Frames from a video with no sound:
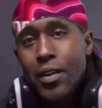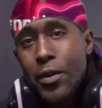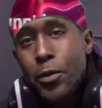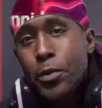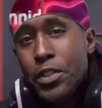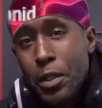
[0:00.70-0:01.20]

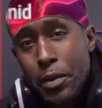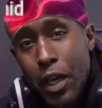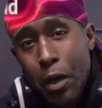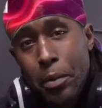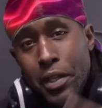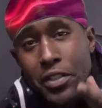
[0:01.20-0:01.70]
What's up,
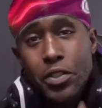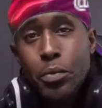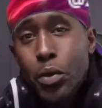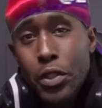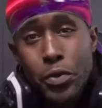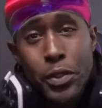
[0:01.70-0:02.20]
y'all, man? It's your
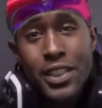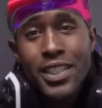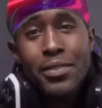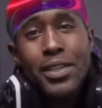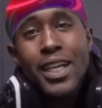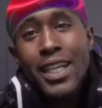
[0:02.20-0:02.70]
boy
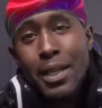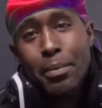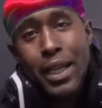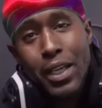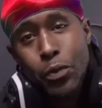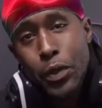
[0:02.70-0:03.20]
2700,
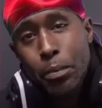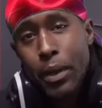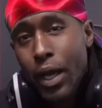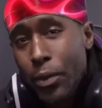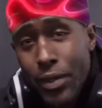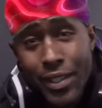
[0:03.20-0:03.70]
man, and we
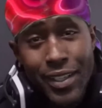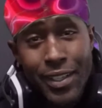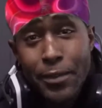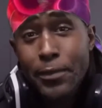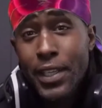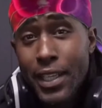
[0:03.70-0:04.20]
back with
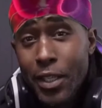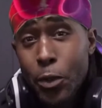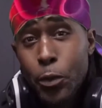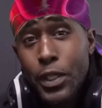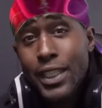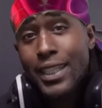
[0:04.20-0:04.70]
another
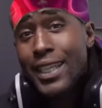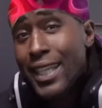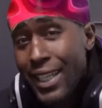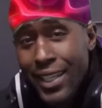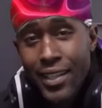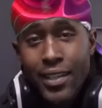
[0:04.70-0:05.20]
video
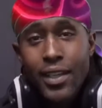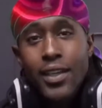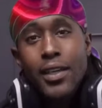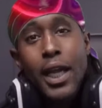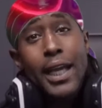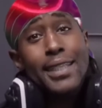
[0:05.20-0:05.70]
again.
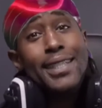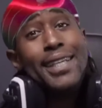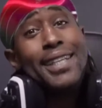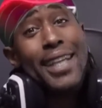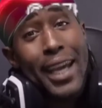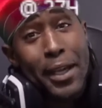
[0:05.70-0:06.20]
And
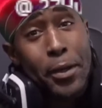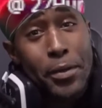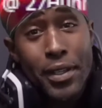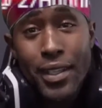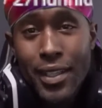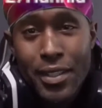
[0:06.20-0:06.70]
today on
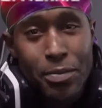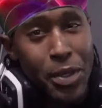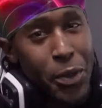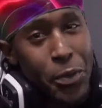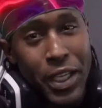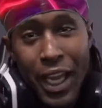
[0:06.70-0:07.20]
the list,
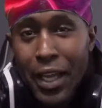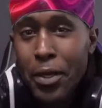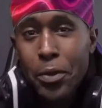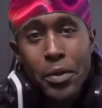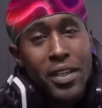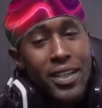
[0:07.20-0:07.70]
man, we got
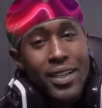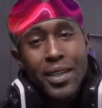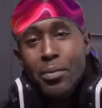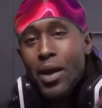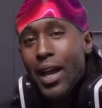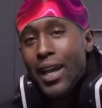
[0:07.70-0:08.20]
no other
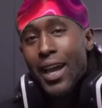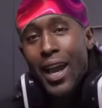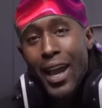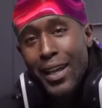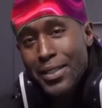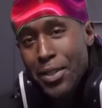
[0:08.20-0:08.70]
than my
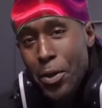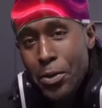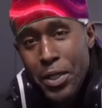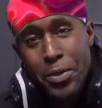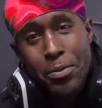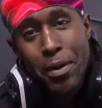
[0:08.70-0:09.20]
guy
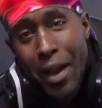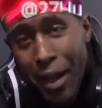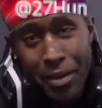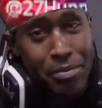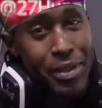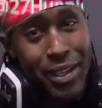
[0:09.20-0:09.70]
Tony
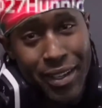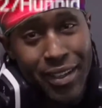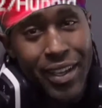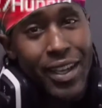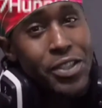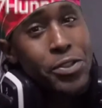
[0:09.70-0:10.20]
Rock,
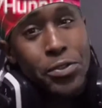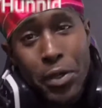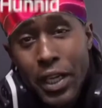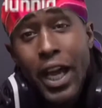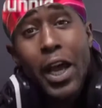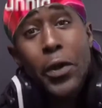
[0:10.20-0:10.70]
man,
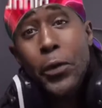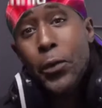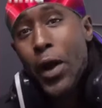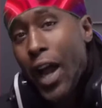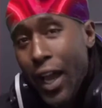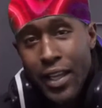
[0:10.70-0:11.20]
straight out of
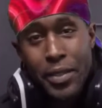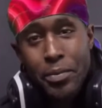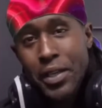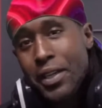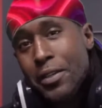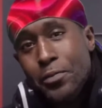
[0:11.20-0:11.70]
Raleigh,
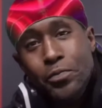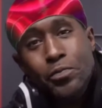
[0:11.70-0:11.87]
man.